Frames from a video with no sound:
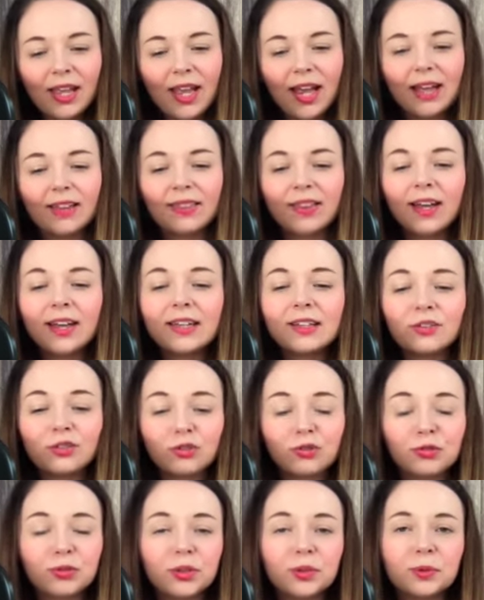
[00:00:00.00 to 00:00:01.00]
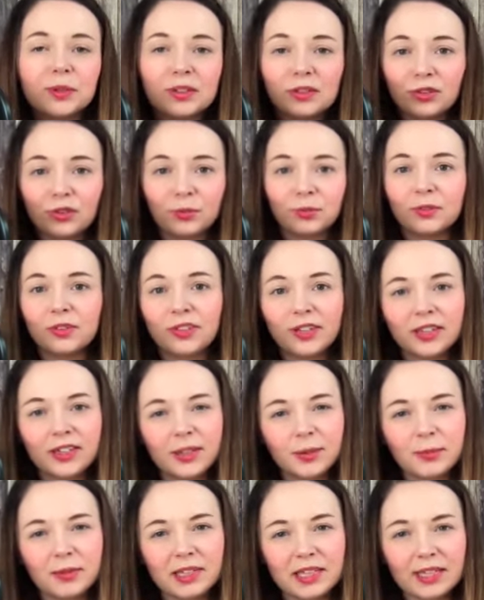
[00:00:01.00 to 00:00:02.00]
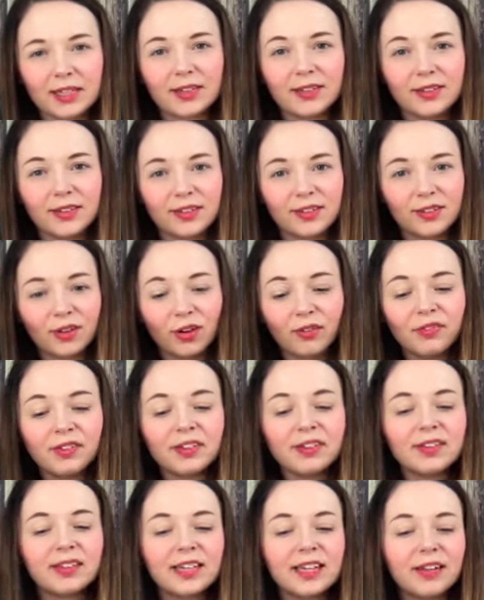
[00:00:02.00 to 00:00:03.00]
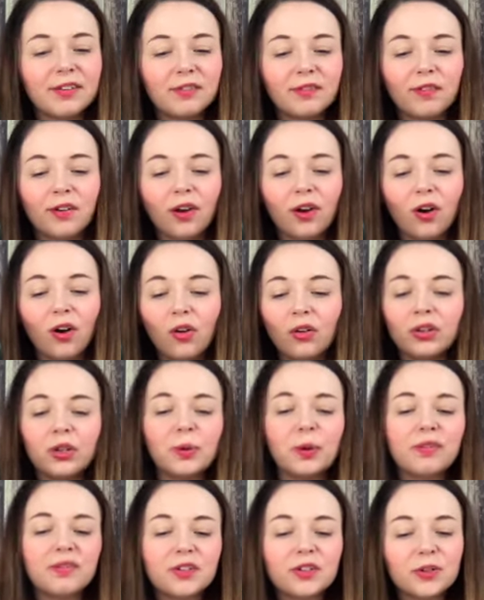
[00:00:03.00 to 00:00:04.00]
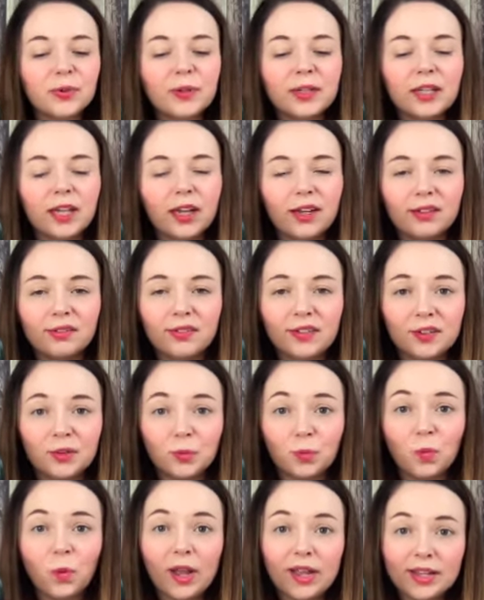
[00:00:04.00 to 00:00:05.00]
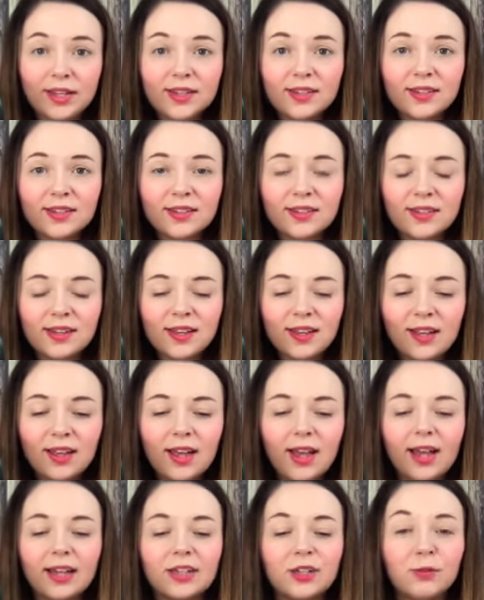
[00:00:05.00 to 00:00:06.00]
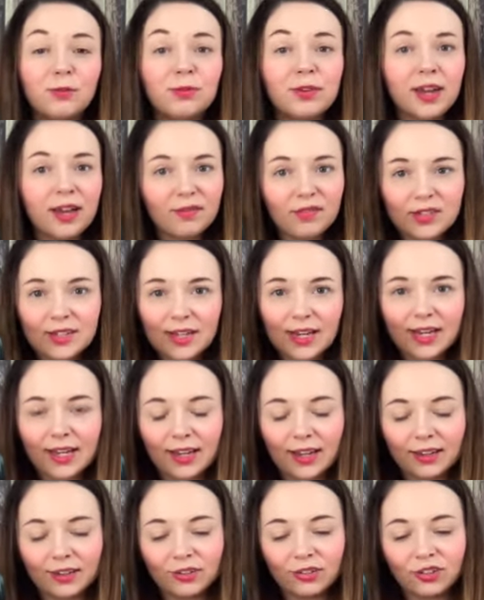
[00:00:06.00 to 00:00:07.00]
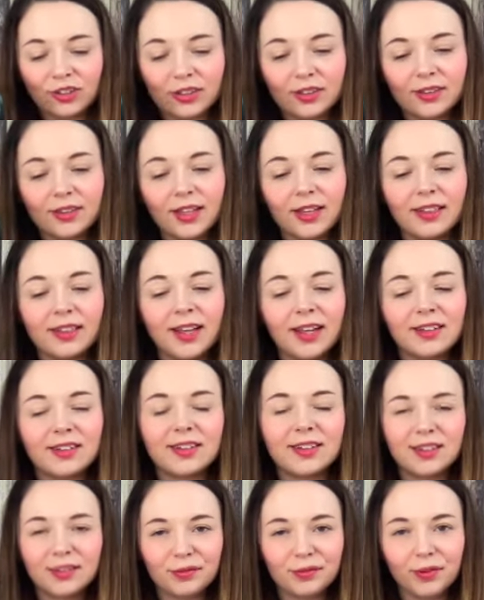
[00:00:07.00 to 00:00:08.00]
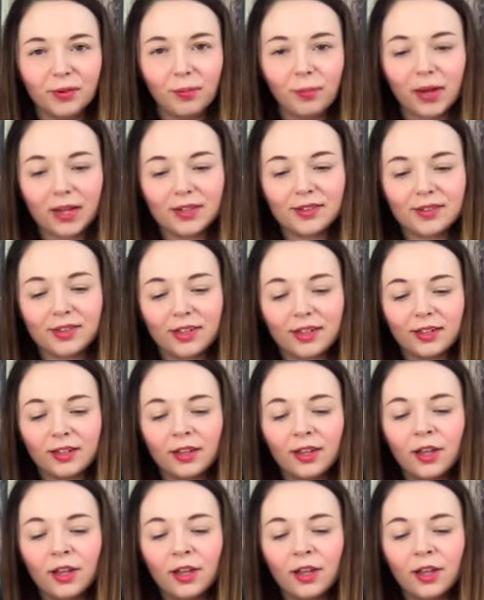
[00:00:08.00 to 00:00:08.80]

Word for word: And that is true in some circumstances. Obviously, if all you ever do in life is wait and you never take action, then that's a different matter.